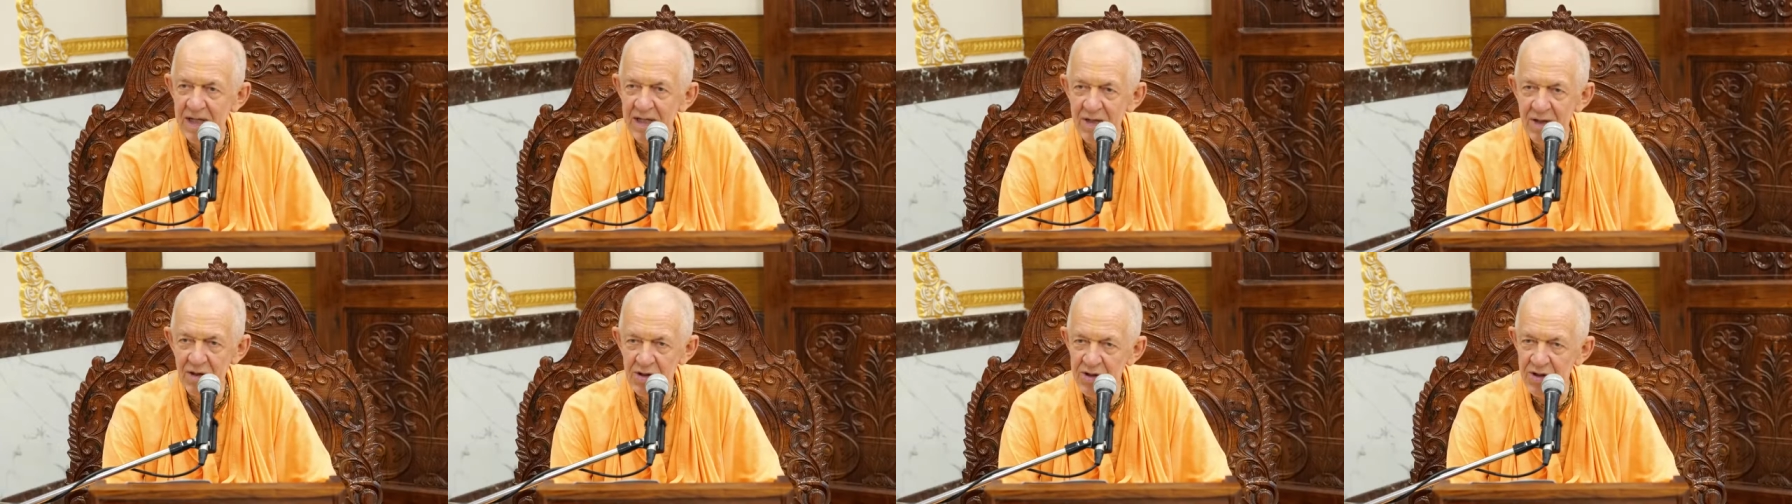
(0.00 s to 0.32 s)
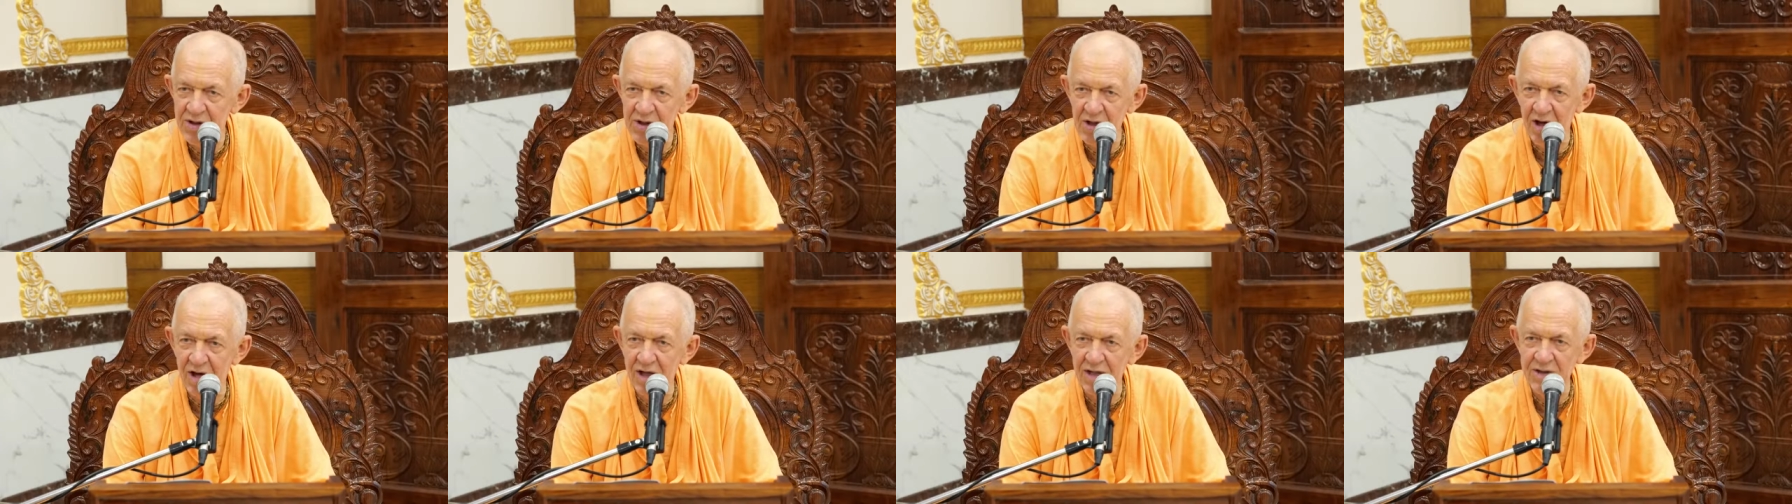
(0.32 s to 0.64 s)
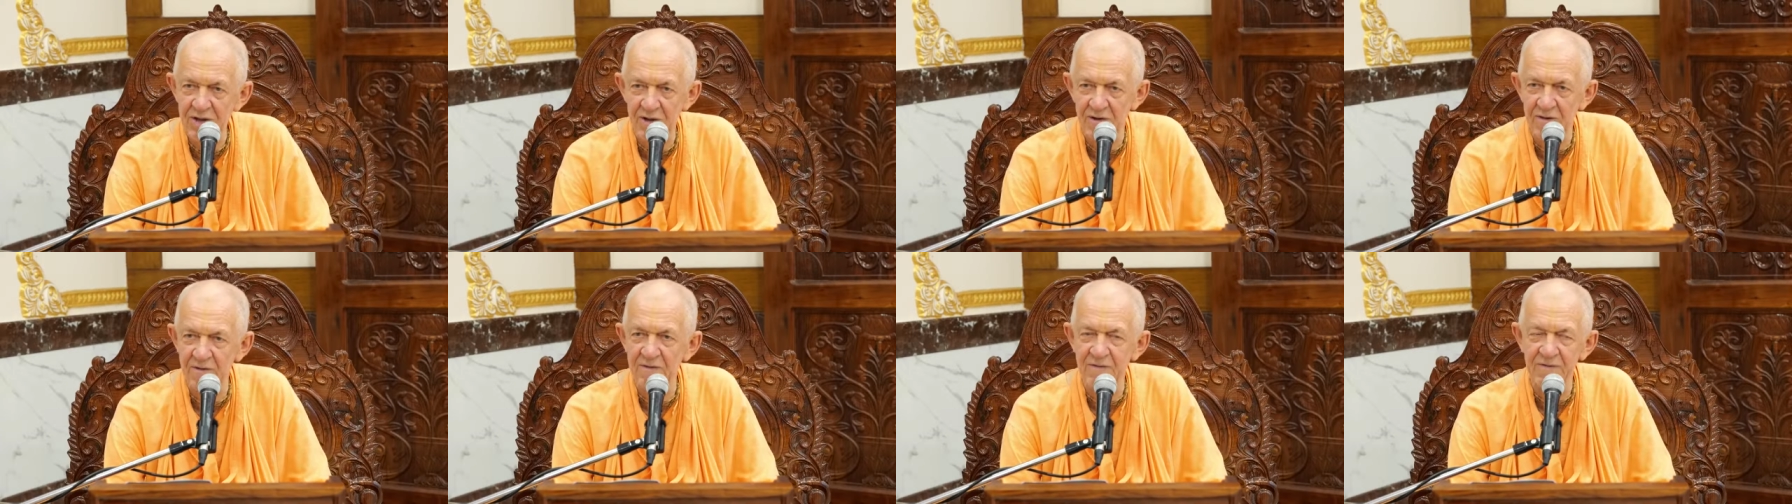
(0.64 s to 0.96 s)
in
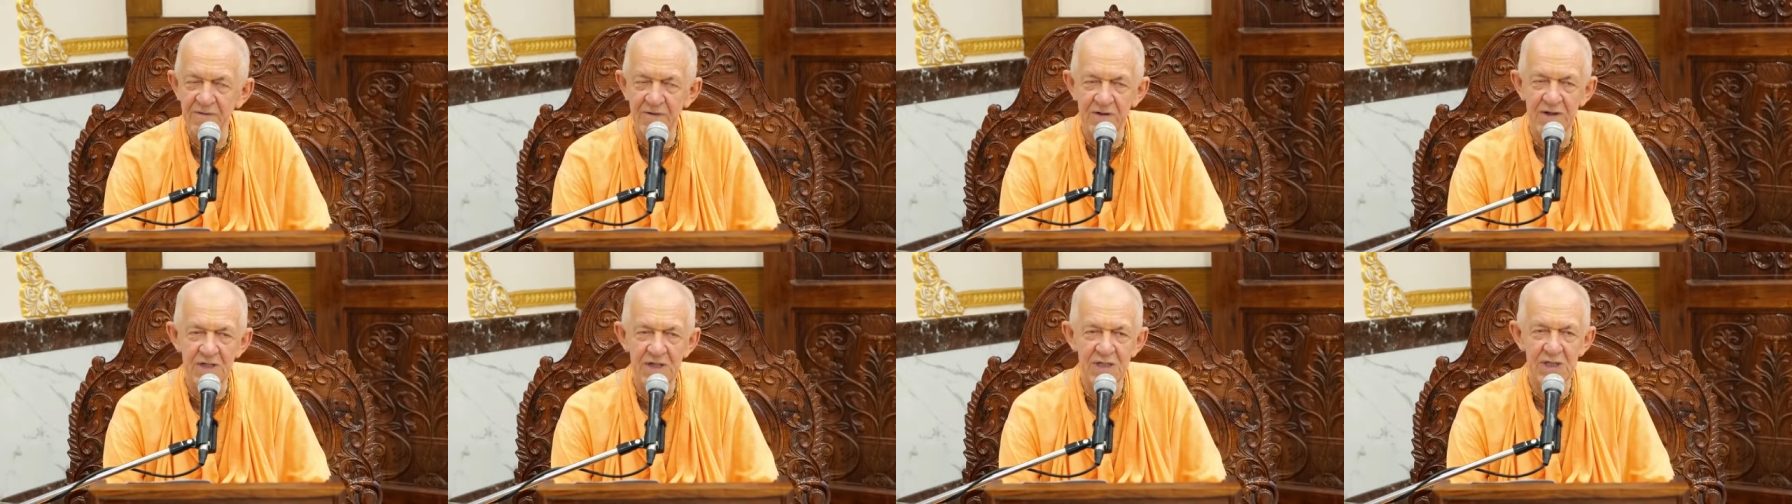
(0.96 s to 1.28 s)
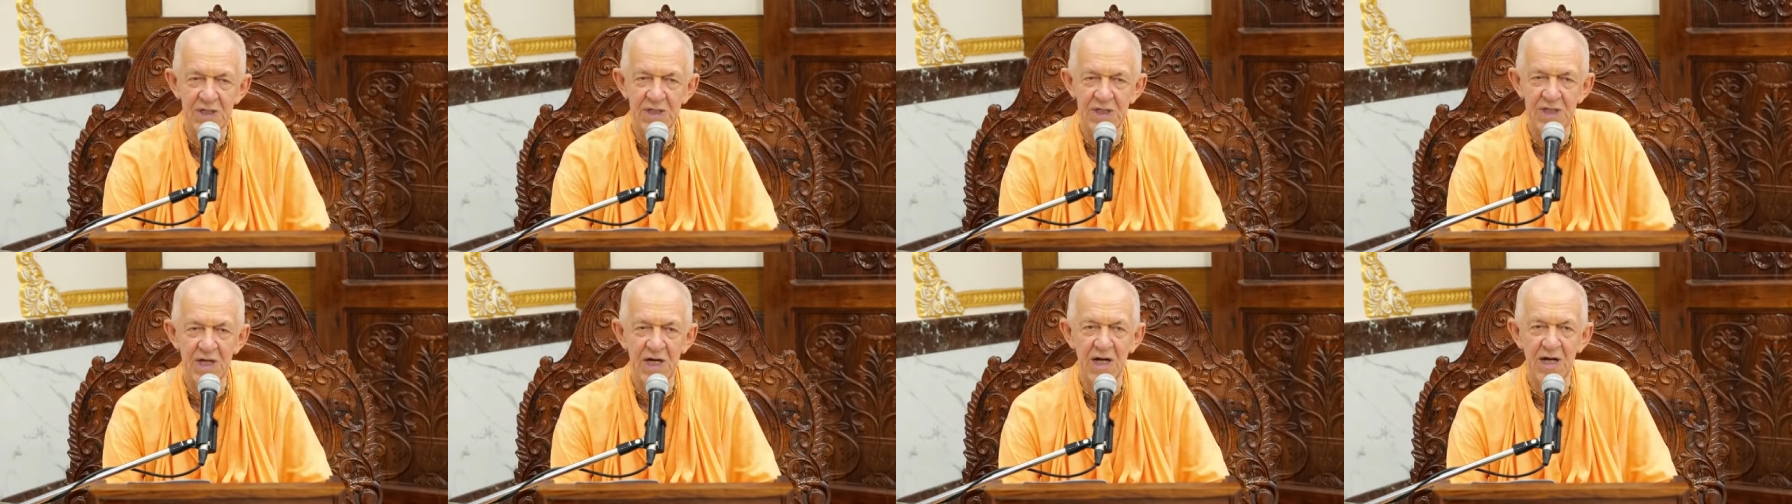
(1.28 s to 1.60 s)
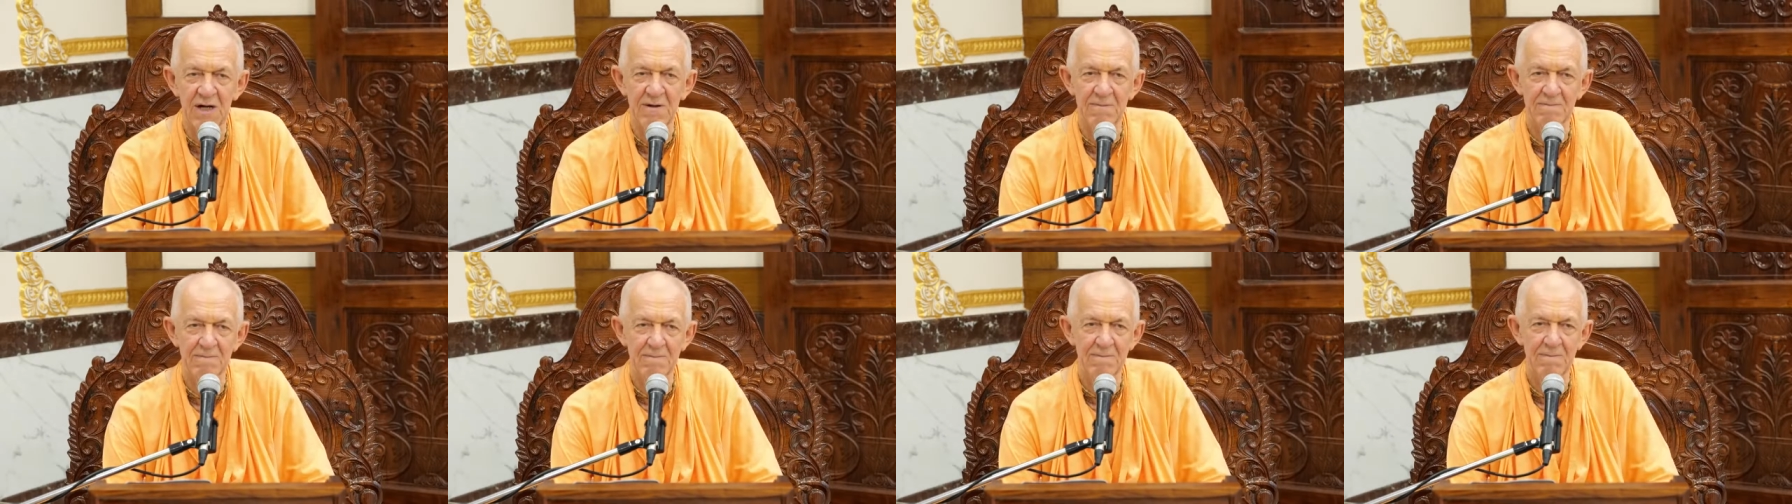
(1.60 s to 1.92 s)
thought of Krishna.
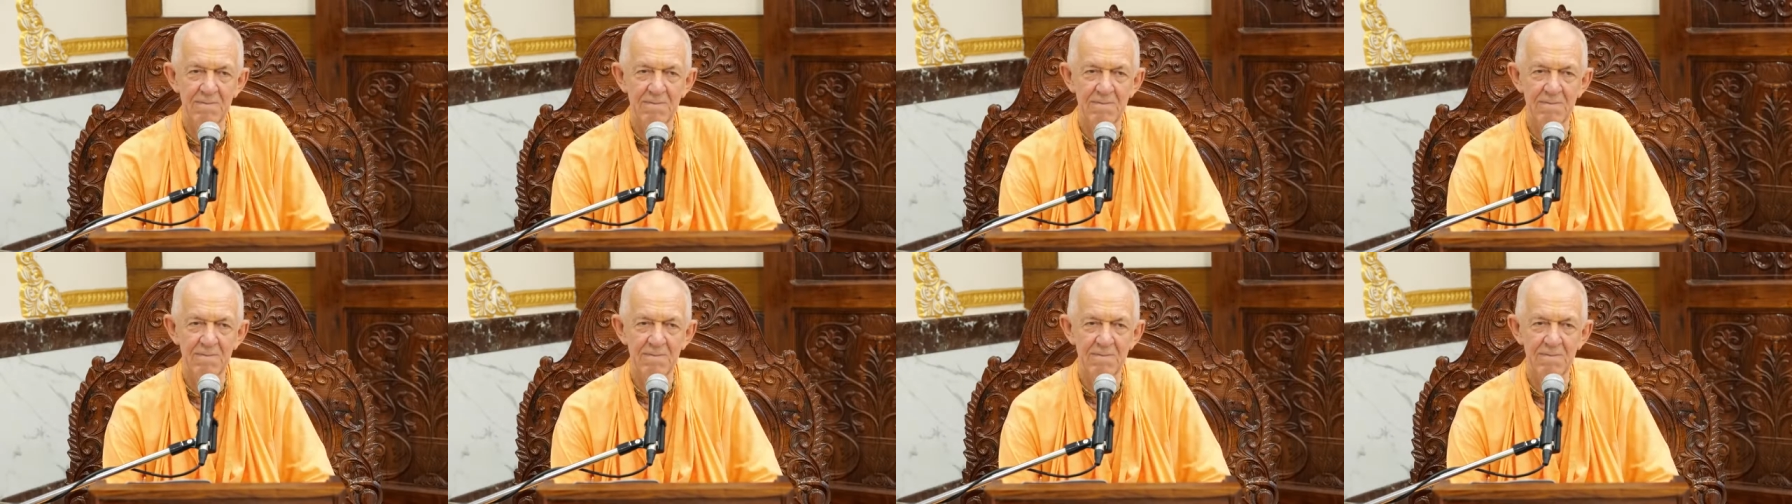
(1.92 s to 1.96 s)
